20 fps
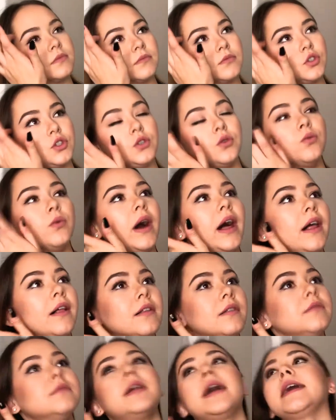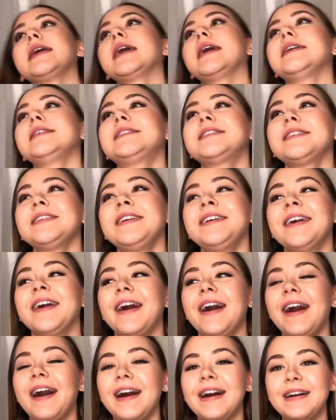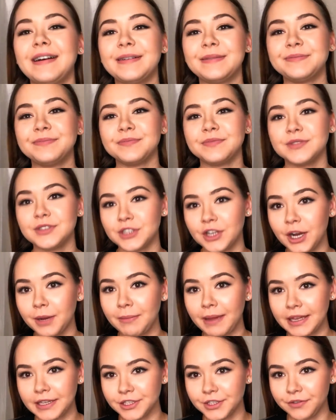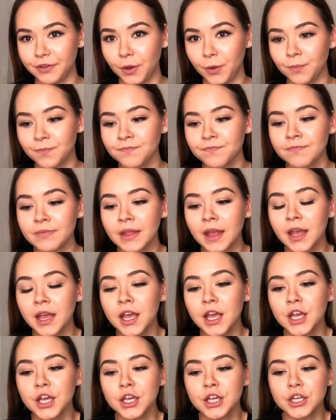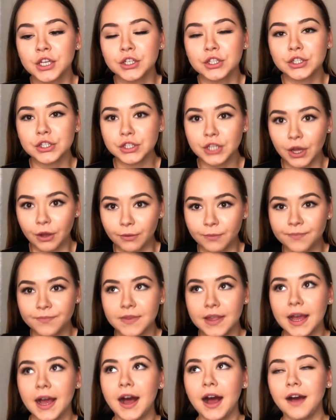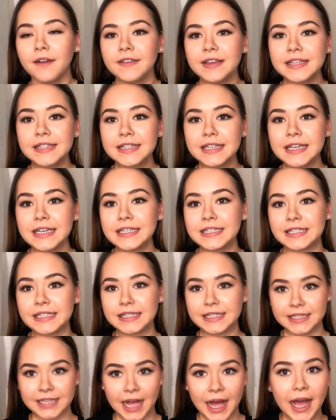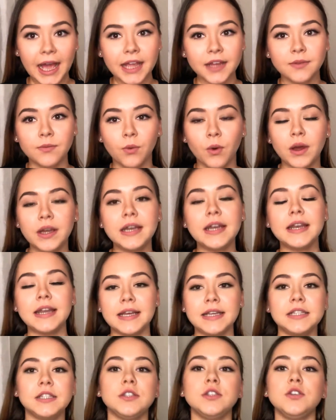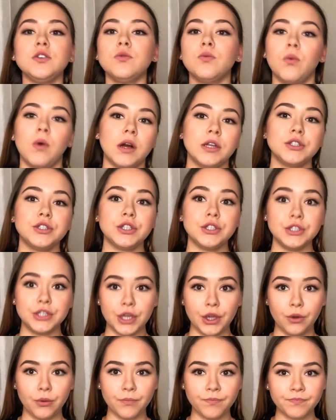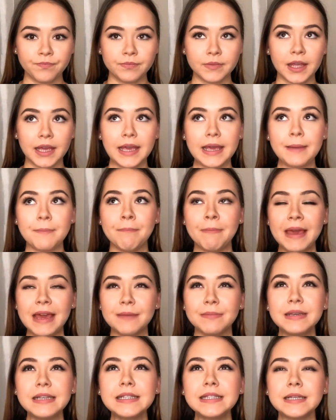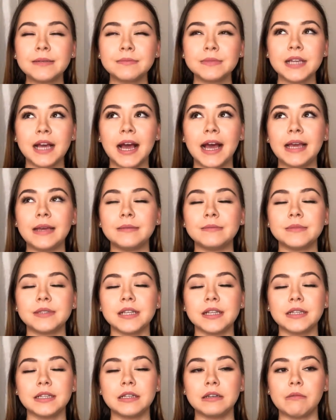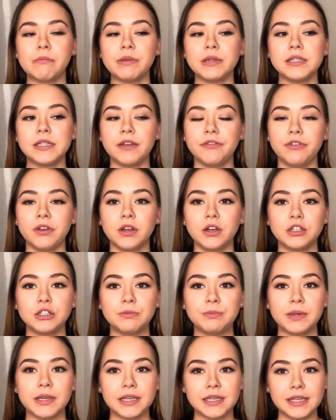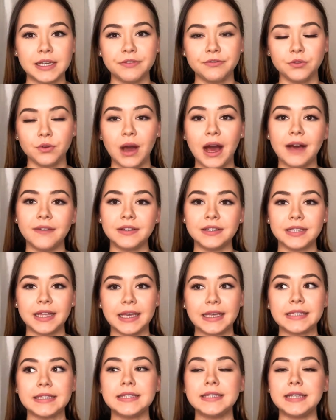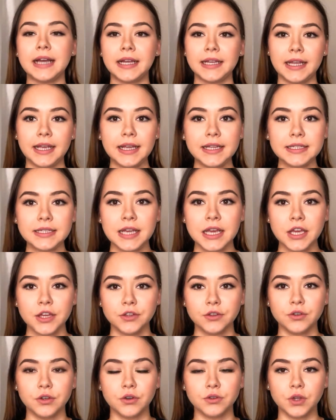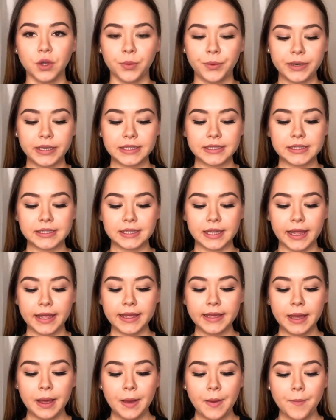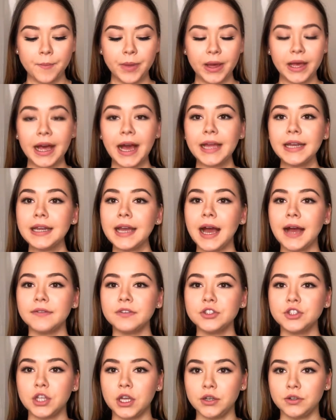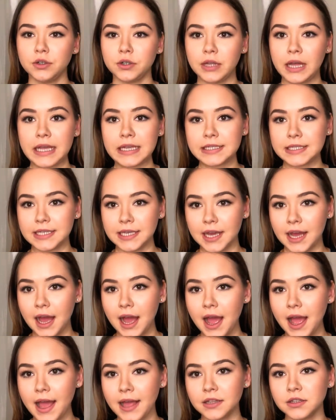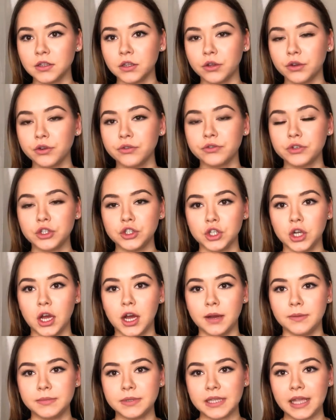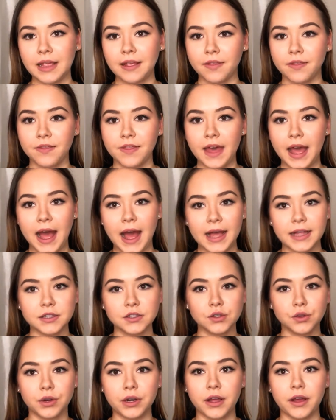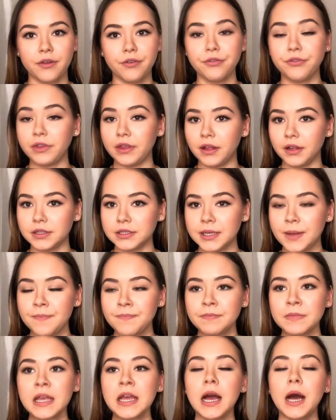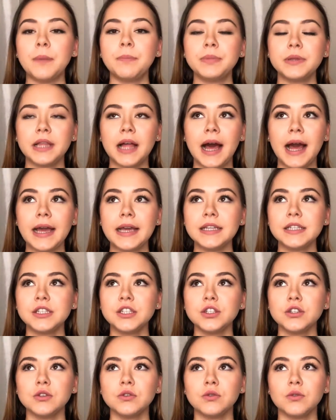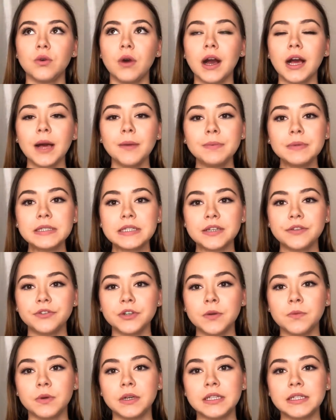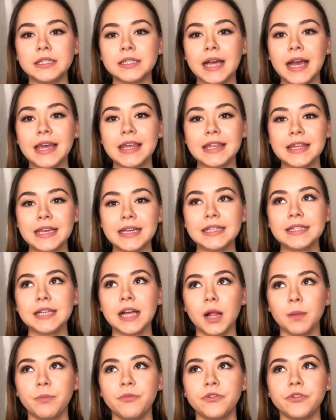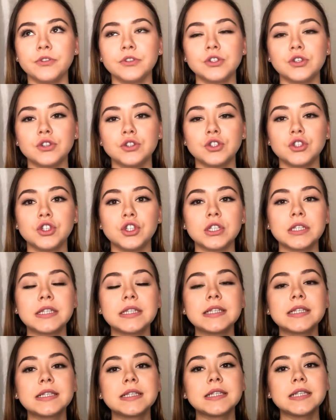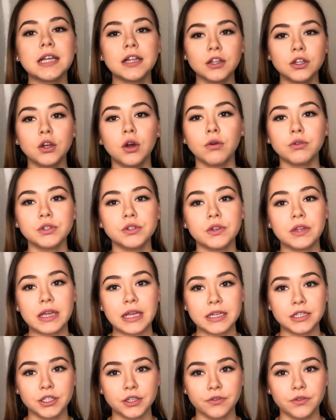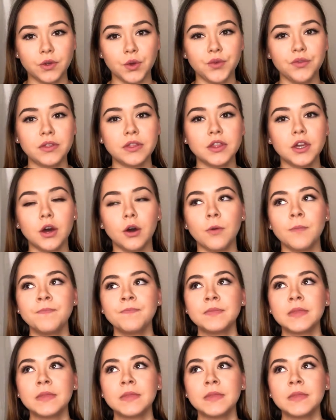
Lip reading: do well, I guess, during my interview. So obviously decide what it is you want to do. It may be sometimes a little bit difficult because if you haven't like done it, you don't know what it's like, but kind of have a general idea and look for jobs in that sort of field. Apply to a couple different ones. I think it's helpful to just still go to the interview, even though